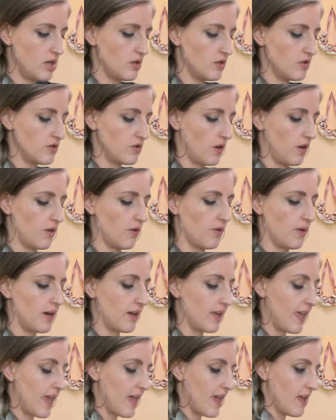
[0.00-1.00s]
So
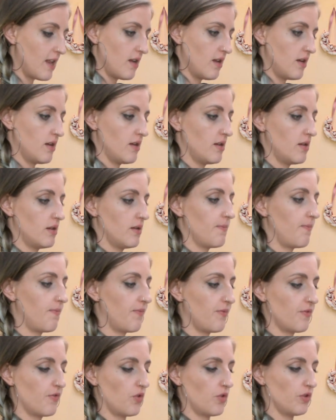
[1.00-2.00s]
again,
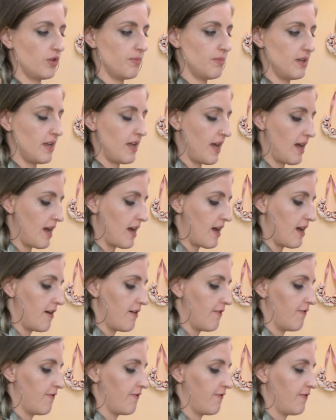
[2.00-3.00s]
fold them in
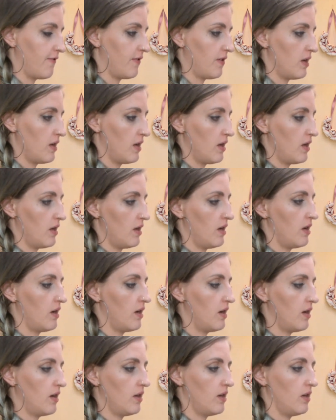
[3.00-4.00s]
half,
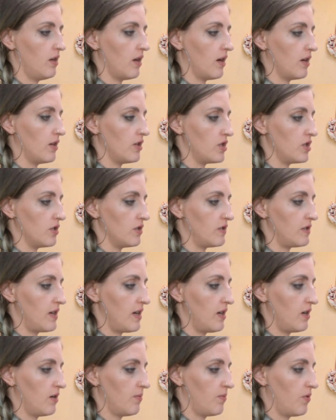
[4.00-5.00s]
notch your
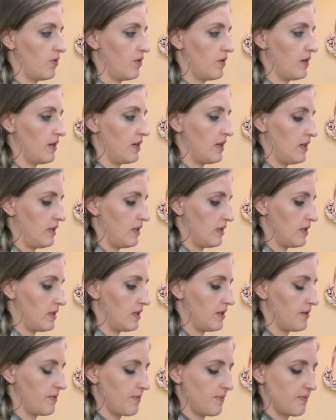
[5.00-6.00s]
center point,
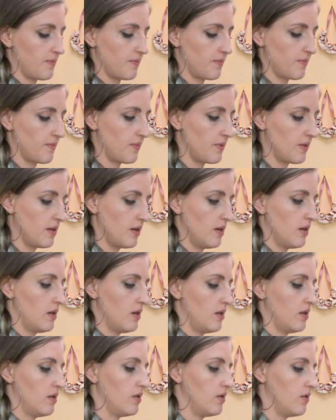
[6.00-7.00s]

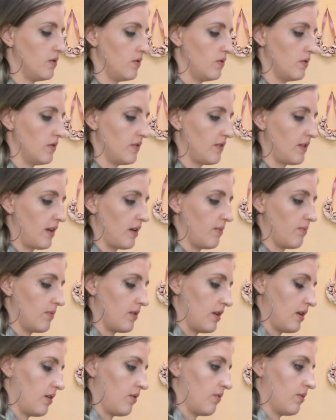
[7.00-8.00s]
do the same
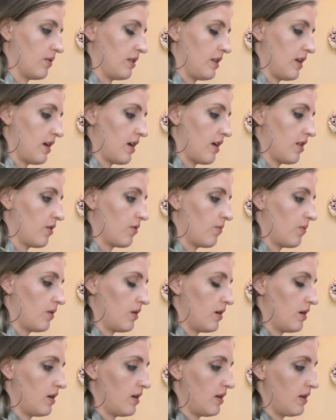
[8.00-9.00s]
thing with the other
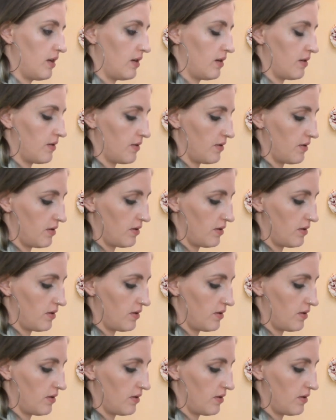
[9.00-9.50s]
one.